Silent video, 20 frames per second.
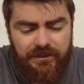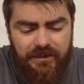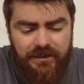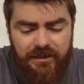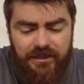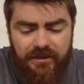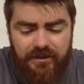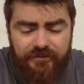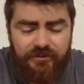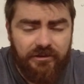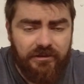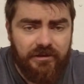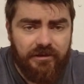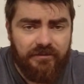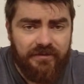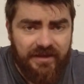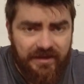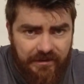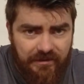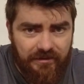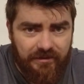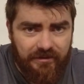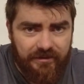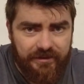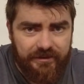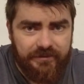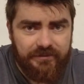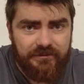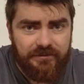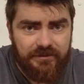If you go that
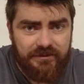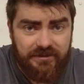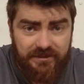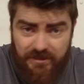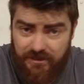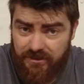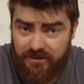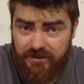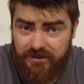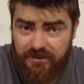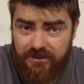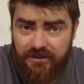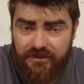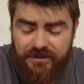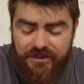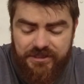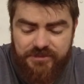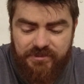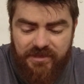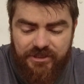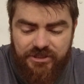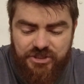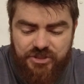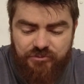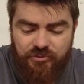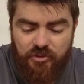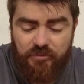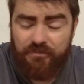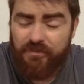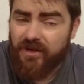high, yeah, you're going to need the
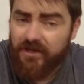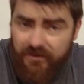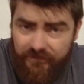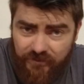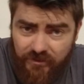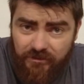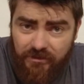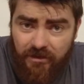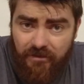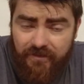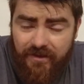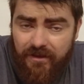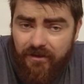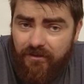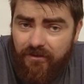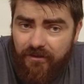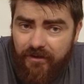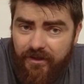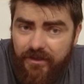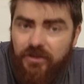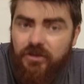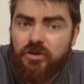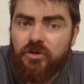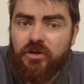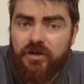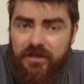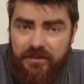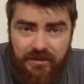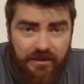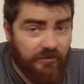expansion room. But if you go that high,
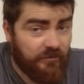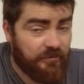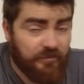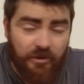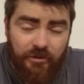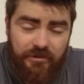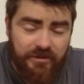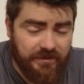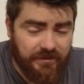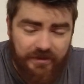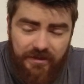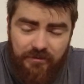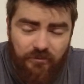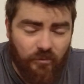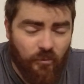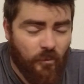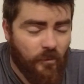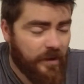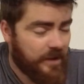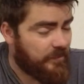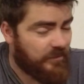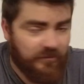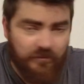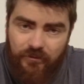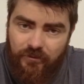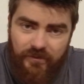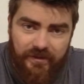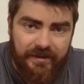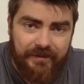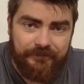you're going to have broken down way
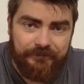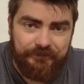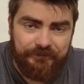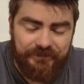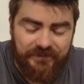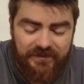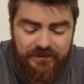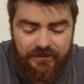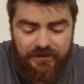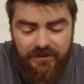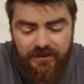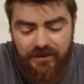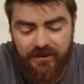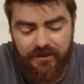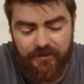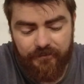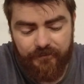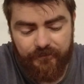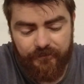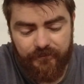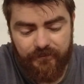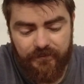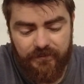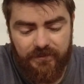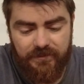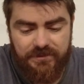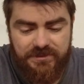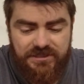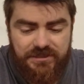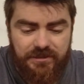before that.
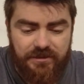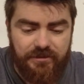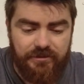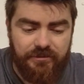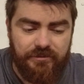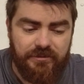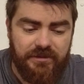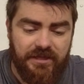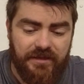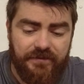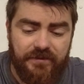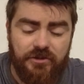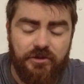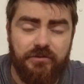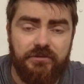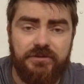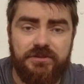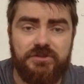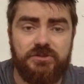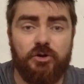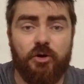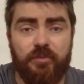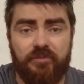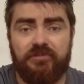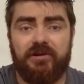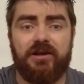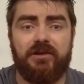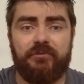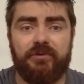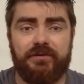So yeah, the coolant's
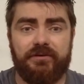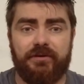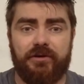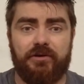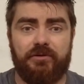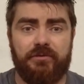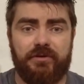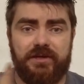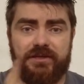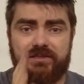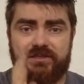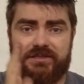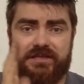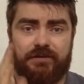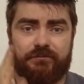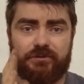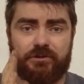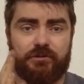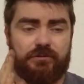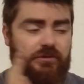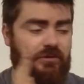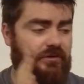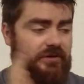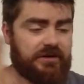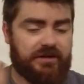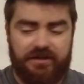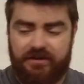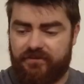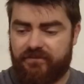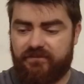operating window is now no
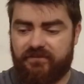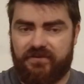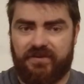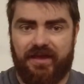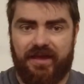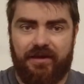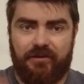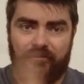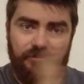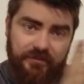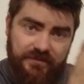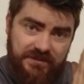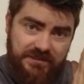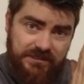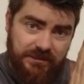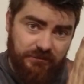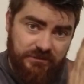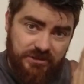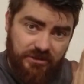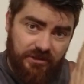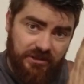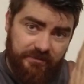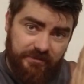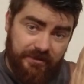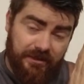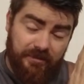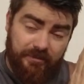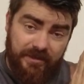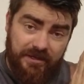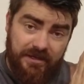longer that with this little tiny
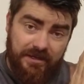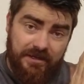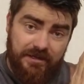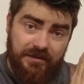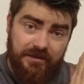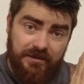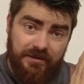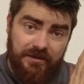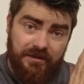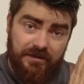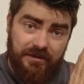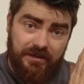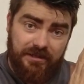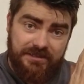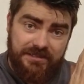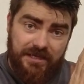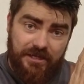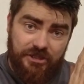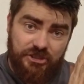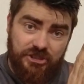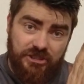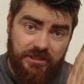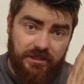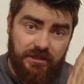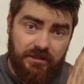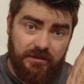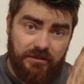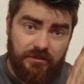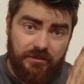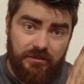bit up here. It's
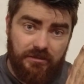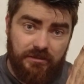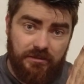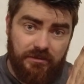actually